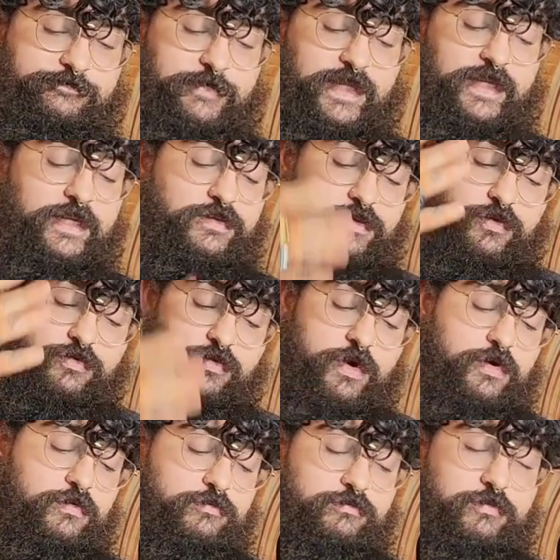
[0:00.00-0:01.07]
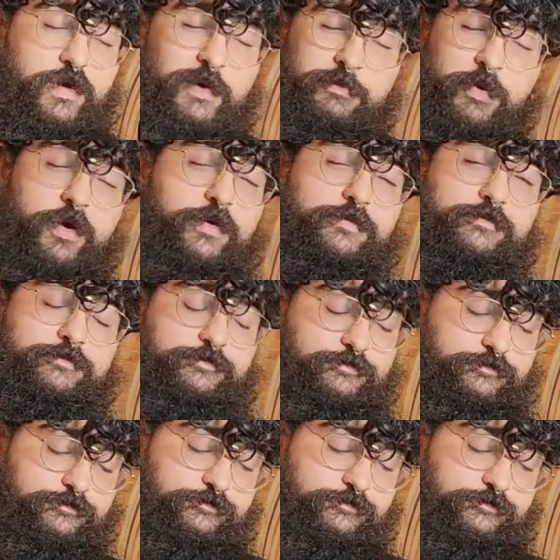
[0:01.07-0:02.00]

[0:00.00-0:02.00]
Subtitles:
They need to grow apart.